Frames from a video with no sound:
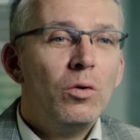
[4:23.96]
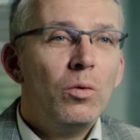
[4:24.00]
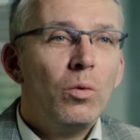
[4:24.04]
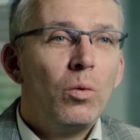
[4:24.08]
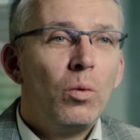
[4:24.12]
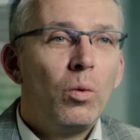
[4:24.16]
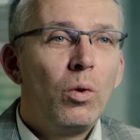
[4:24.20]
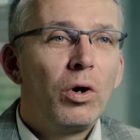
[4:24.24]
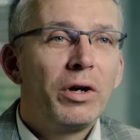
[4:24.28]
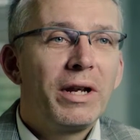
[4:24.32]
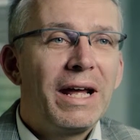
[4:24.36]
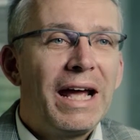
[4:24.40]

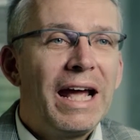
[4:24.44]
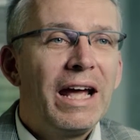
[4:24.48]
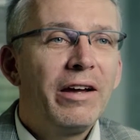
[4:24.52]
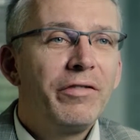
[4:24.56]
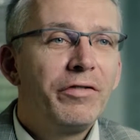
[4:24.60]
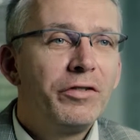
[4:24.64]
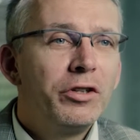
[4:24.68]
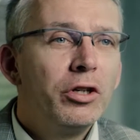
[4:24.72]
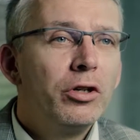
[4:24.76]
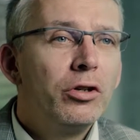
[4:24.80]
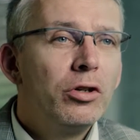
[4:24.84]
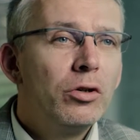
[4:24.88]
what
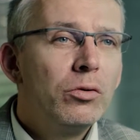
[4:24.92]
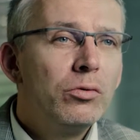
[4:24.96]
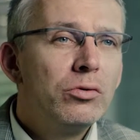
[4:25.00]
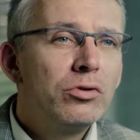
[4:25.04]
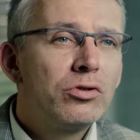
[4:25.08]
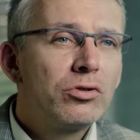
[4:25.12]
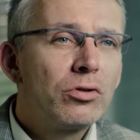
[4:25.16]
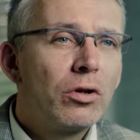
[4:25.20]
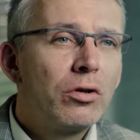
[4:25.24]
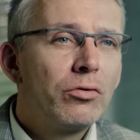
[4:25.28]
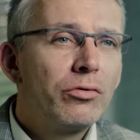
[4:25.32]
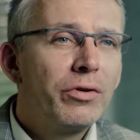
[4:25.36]
have you
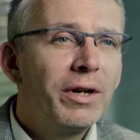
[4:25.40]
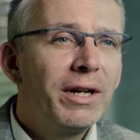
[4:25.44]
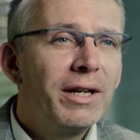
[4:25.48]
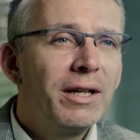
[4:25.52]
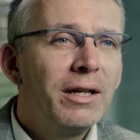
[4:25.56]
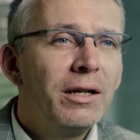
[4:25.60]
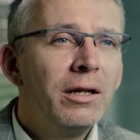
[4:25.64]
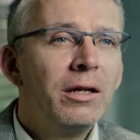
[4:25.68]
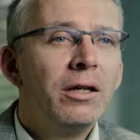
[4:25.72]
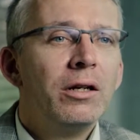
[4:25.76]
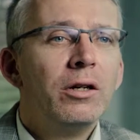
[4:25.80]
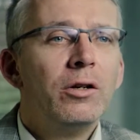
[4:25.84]
used
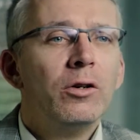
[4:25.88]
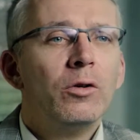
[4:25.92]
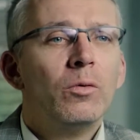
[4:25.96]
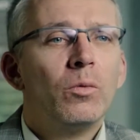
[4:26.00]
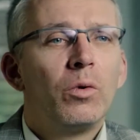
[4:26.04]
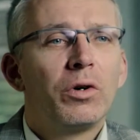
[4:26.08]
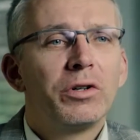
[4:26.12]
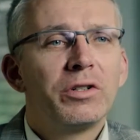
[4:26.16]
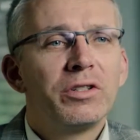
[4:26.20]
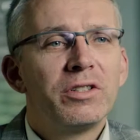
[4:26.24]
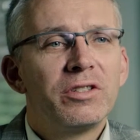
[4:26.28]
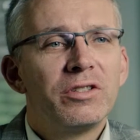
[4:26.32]
already,
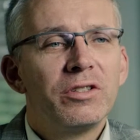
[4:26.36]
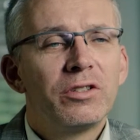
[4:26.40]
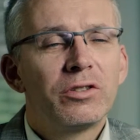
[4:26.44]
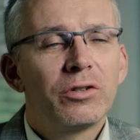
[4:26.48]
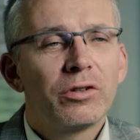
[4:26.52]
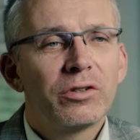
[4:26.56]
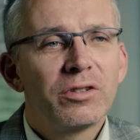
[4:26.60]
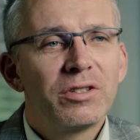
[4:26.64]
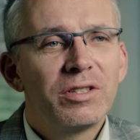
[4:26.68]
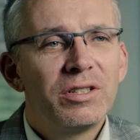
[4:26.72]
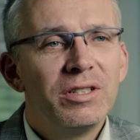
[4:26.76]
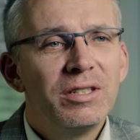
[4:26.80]
what is the
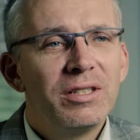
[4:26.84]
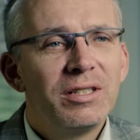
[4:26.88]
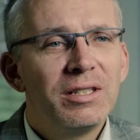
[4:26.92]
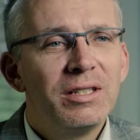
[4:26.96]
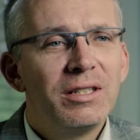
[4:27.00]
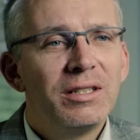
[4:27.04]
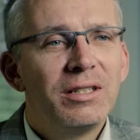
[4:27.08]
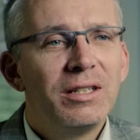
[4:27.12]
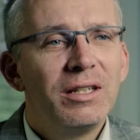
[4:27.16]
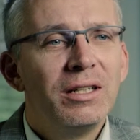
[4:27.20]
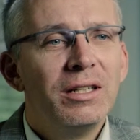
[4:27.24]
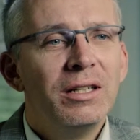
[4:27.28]

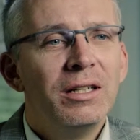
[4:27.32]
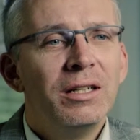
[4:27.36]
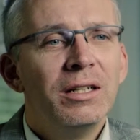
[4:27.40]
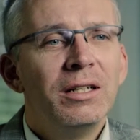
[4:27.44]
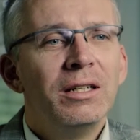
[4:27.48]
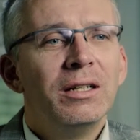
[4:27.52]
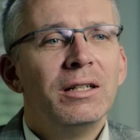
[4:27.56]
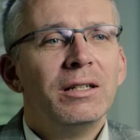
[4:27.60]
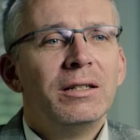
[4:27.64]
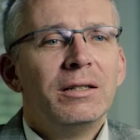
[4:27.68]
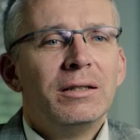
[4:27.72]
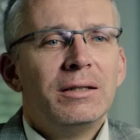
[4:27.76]
toxicity,
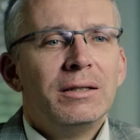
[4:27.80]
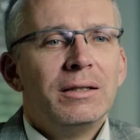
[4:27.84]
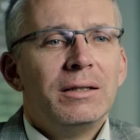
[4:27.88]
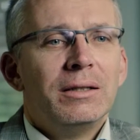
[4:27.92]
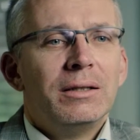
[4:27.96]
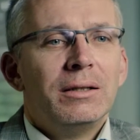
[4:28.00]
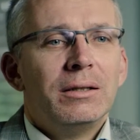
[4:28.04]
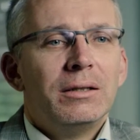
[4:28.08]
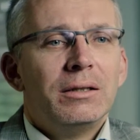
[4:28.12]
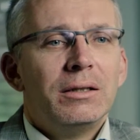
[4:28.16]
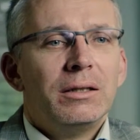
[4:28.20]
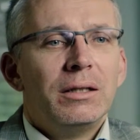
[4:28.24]

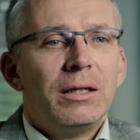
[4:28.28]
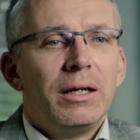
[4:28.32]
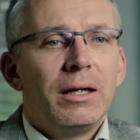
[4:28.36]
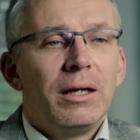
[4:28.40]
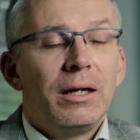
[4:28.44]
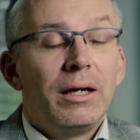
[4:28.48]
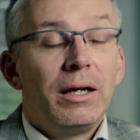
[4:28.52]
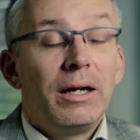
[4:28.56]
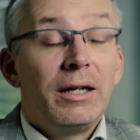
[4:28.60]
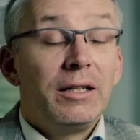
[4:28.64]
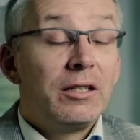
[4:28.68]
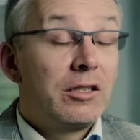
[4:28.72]

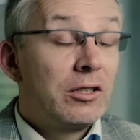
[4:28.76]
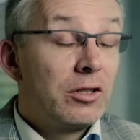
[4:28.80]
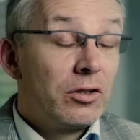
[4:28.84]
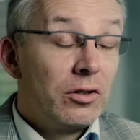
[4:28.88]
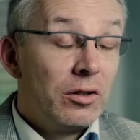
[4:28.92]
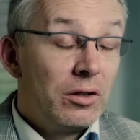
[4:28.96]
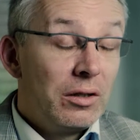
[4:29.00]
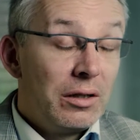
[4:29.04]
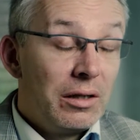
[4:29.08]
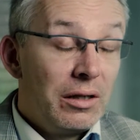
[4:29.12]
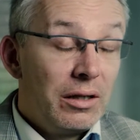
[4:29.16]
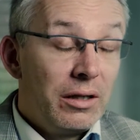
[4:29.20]
and
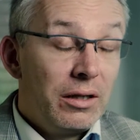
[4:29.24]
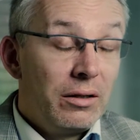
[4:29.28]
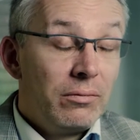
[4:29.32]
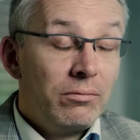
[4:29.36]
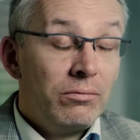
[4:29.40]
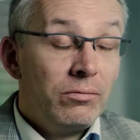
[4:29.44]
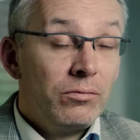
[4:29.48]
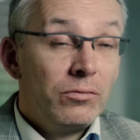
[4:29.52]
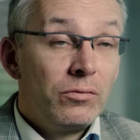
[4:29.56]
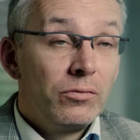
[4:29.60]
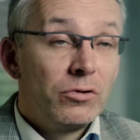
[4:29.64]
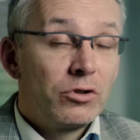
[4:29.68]
certainly,
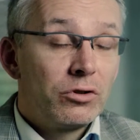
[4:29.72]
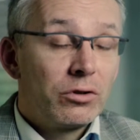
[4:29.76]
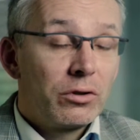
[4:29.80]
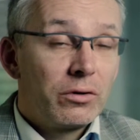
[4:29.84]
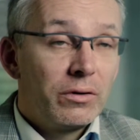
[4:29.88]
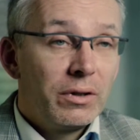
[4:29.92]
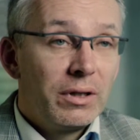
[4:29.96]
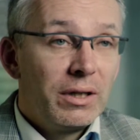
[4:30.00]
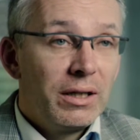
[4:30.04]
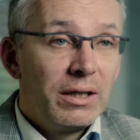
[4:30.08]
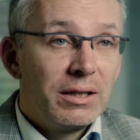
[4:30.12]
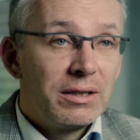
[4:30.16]

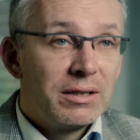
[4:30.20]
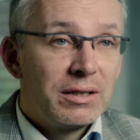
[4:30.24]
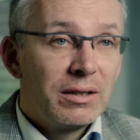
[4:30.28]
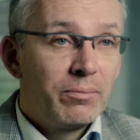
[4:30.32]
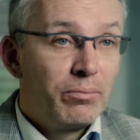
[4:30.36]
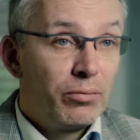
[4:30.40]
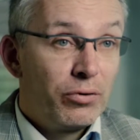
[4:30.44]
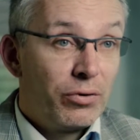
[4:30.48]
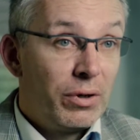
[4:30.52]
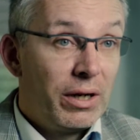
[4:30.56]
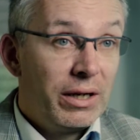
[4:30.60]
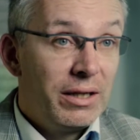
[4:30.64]
it's a
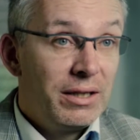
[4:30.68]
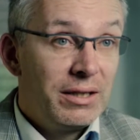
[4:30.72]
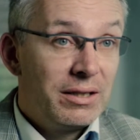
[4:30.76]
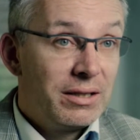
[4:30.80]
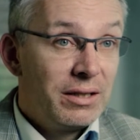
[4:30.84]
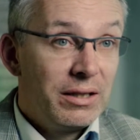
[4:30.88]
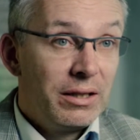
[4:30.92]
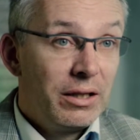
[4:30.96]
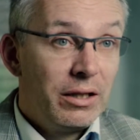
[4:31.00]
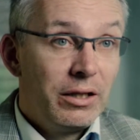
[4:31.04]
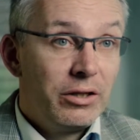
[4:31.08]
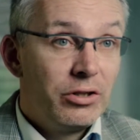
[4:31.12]

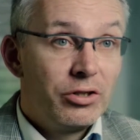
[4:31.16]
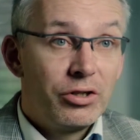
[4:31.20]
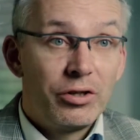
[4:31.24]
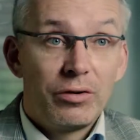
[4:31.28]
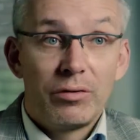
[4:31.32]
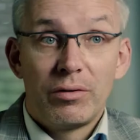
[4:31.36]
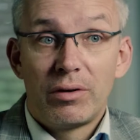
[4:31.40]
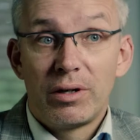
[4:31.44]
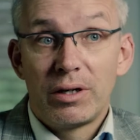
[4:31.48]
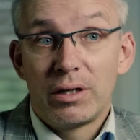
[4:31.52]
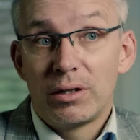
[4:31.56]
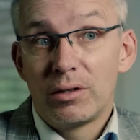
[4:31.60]
pricing
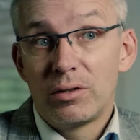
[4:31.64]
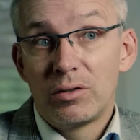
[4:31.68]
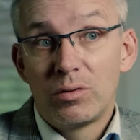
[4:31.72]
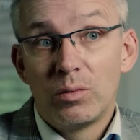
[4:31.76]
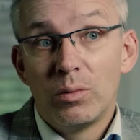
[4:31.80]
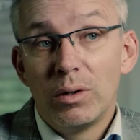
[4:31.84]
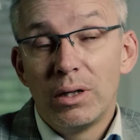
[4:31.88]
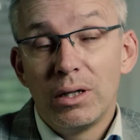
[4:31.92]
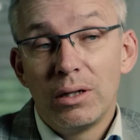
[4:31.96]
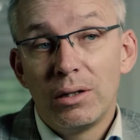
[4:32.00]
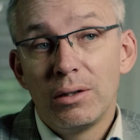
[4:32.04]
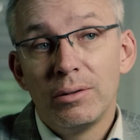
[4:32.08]
issue there as
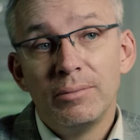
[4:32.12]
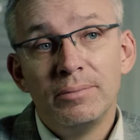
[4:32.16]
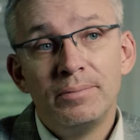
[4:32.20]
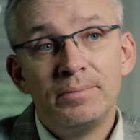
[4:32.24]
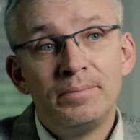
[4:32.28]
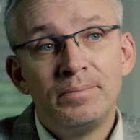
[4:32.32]
well.